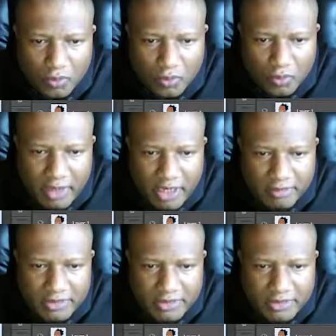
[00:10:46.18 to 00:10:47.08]
we make a
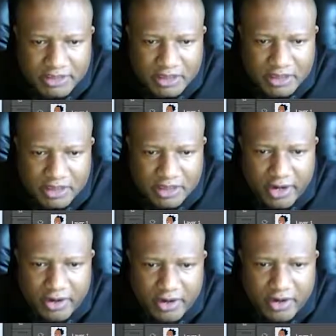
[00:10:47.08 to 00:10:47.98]
mistake somewhere.
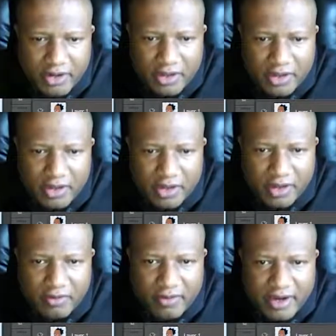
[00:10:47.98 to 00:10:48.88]

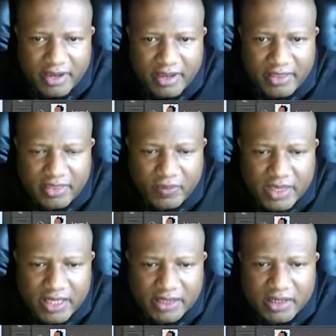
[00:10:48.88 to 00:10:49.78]
Alright, and then we
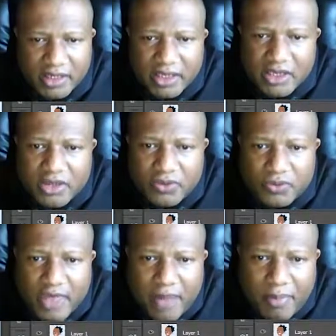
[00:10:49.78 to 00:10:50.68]
can do
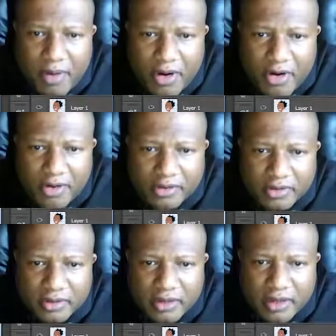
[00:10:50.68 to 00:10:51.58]
that part,
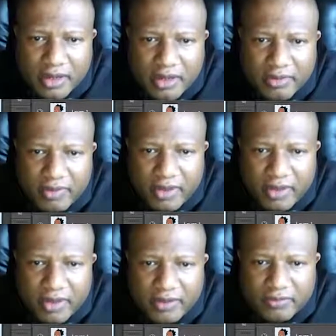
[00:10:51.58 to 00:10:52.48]
and
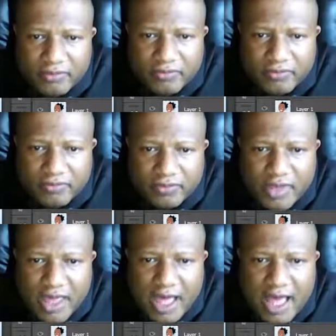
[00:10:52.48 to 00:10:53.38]
then
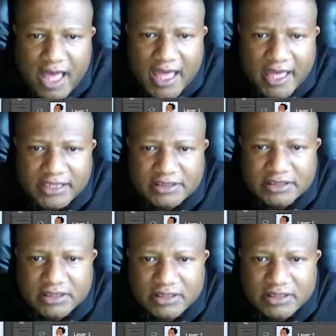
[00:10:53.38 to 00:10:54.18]
the eyes.